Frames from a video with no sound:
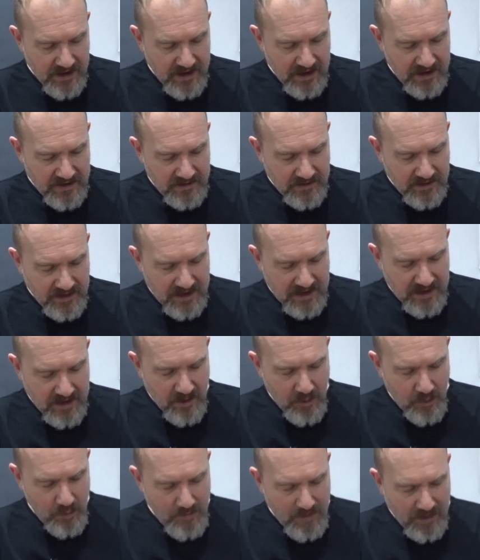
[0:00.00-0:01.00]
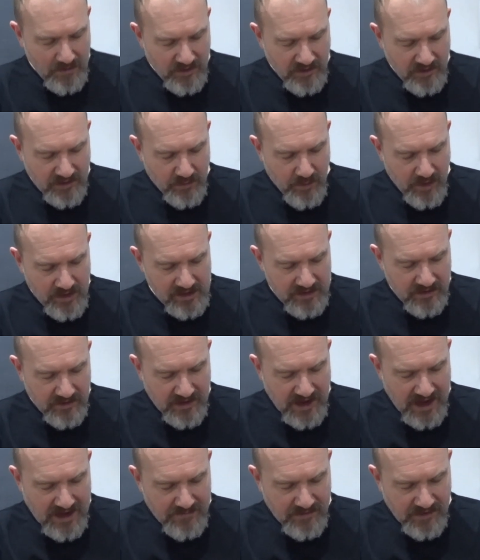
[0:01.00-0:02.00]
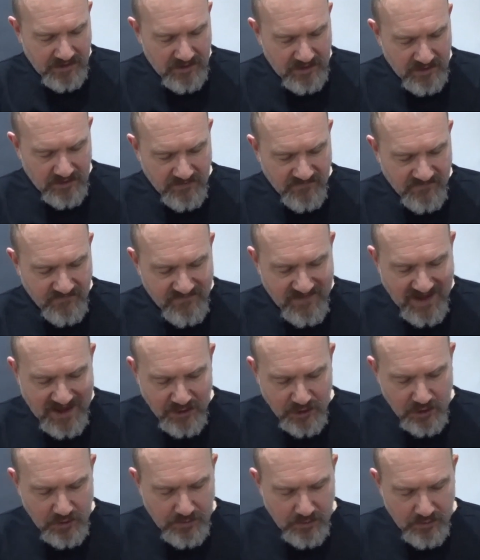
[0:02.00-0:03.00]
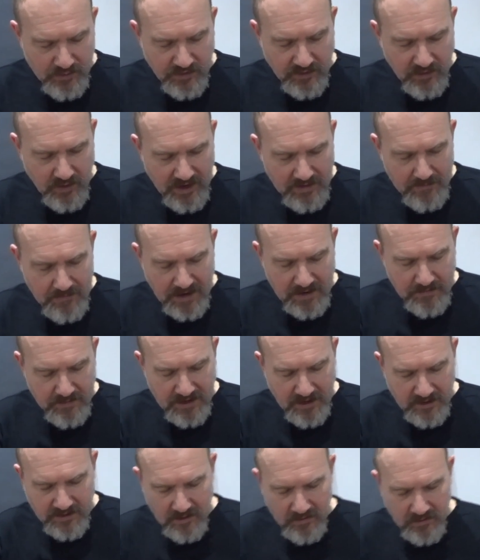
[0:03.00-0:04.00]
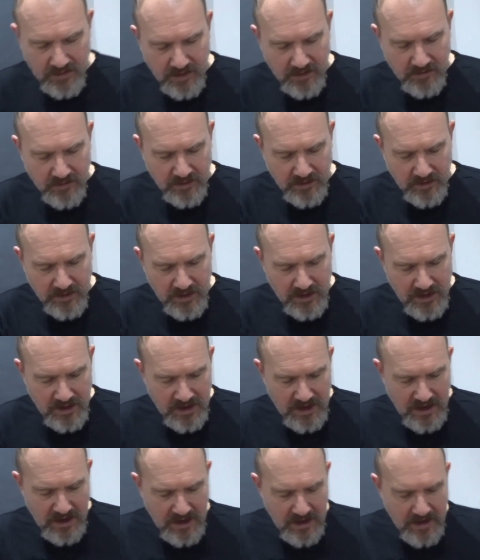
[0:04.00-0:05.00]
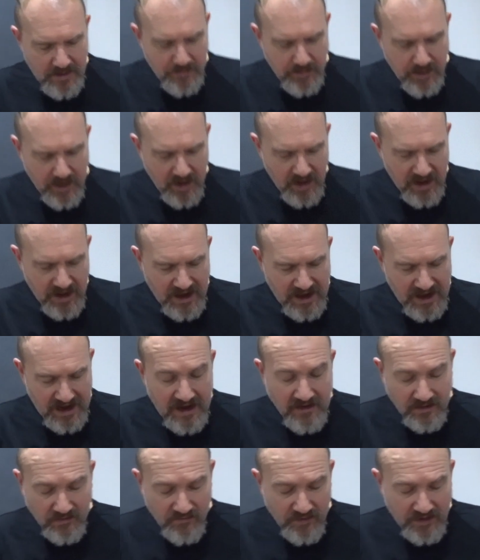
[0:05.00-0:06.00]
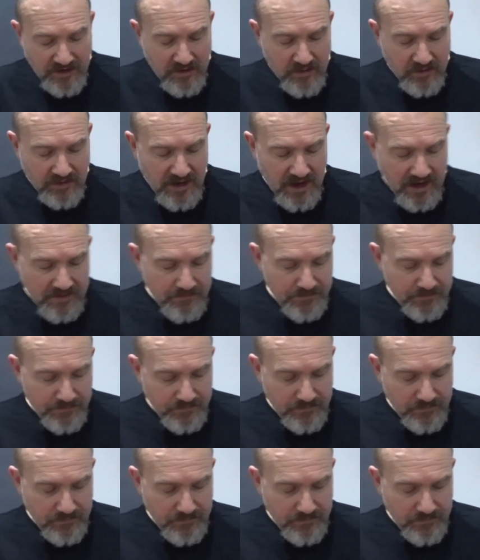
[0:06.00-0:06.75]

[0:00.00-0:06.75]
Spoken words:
and it almost is one of these games it's fashionable to like, maybe, I don't know. But it is a really good game.